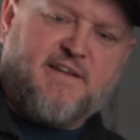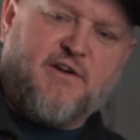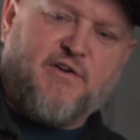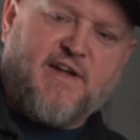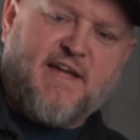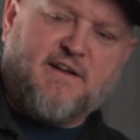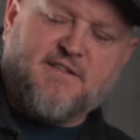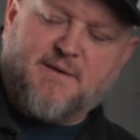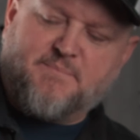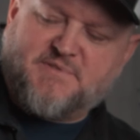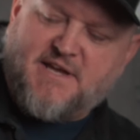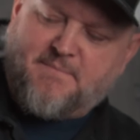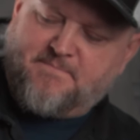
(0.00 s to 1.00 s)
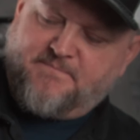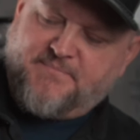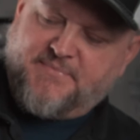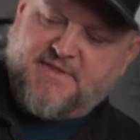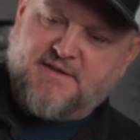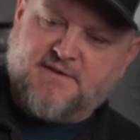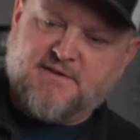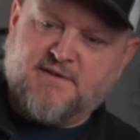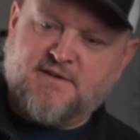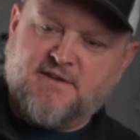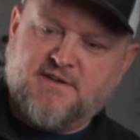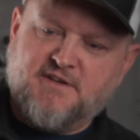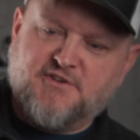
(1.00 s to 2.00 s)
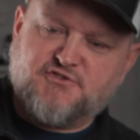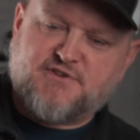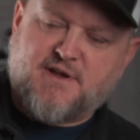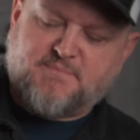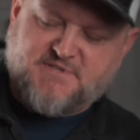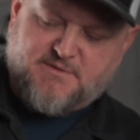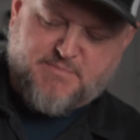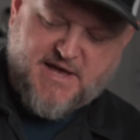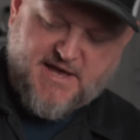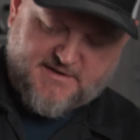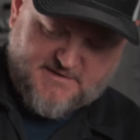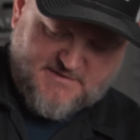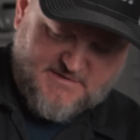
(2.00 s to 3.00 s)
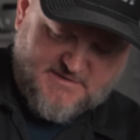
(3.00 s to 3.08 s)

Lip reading: Carrying handle up top. Straps in the back.